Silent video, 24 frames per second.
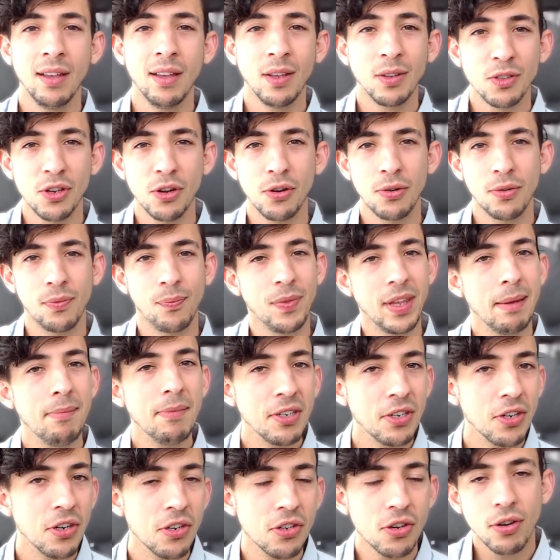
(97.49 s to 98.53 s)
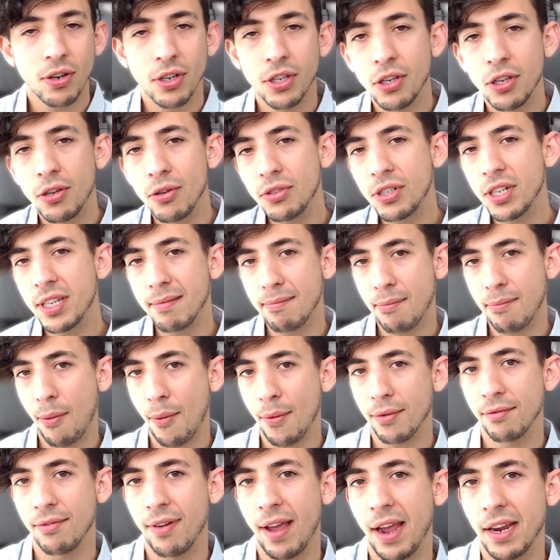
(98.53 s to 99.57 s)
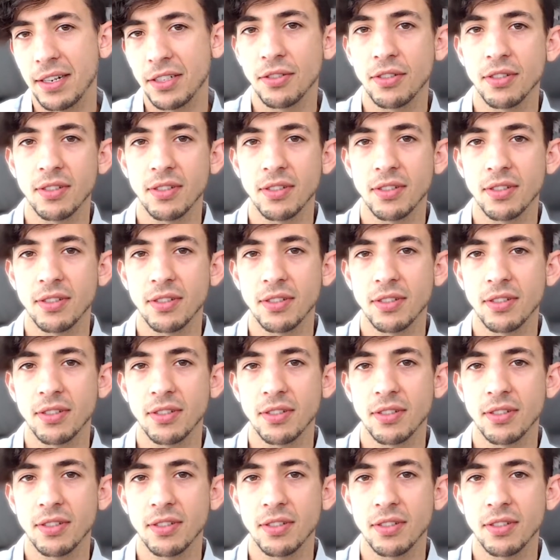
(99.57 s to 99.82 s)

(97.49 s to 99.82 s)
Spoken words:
So images are a hugely important factor